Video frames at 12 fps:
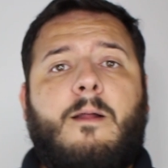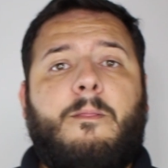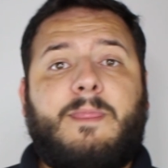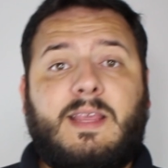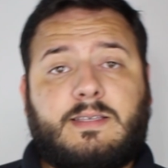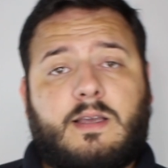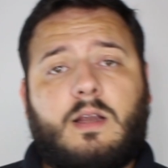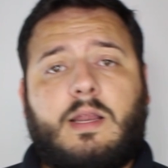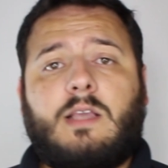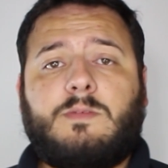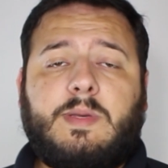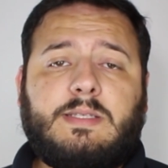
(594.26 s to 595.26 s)
This card
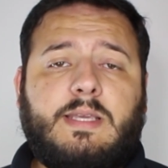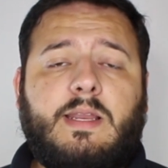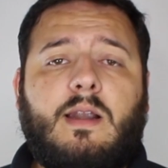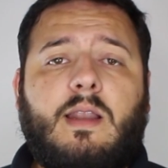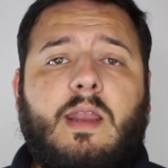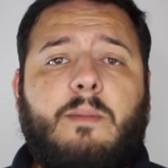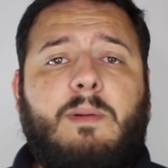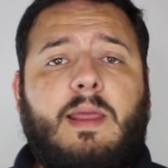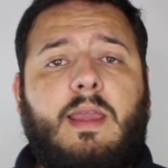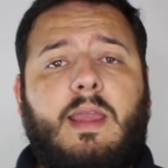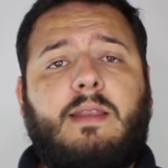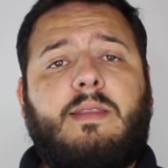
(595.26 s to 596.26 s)
has been seeing a lot of
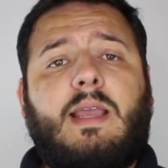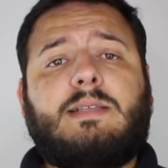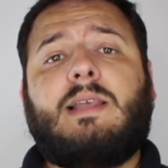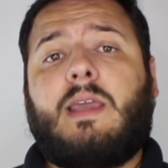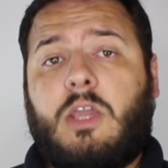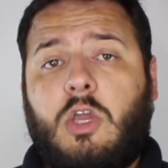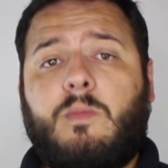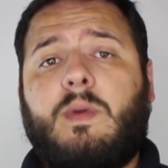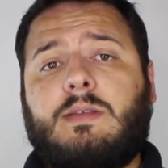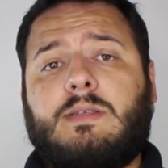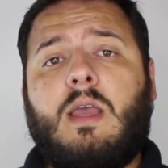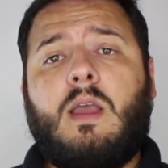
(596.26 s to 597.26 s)
play in decks like
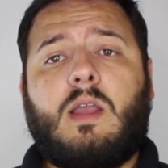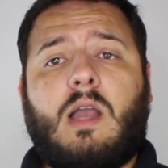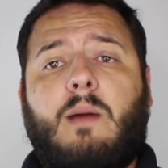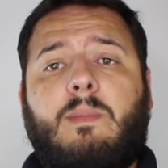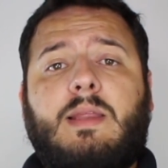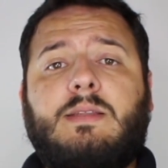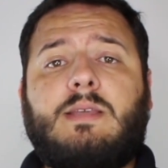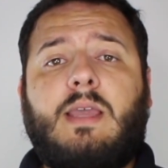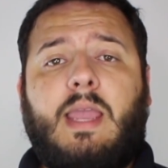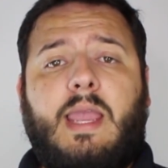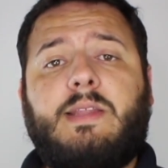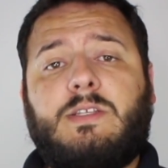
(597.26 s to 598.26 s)
humans, goblins,
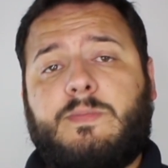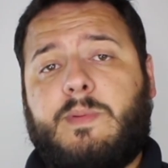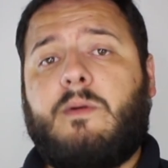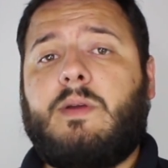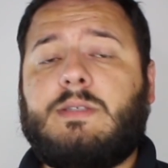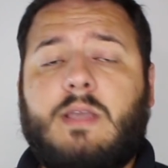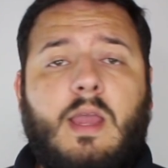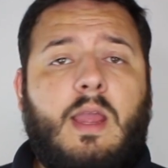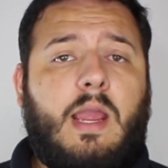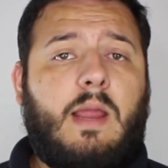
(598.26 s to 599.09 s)
and spirits.